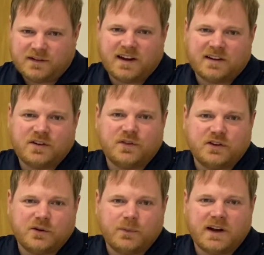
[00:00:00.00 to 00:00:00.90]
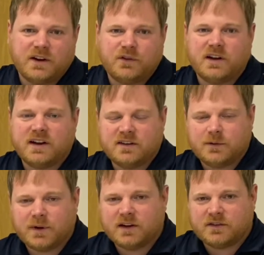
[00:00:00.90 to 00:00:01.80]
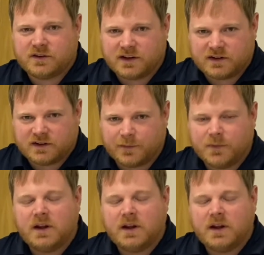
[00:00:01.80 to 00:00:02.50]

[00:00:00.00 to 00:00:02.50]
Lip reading: tax efficient way of earning some extra income.